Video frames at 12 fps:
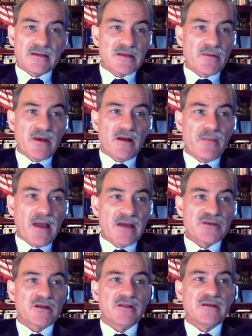somehow
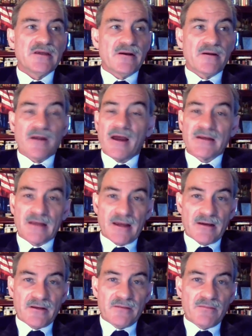magically are not
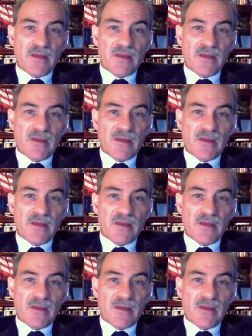counted,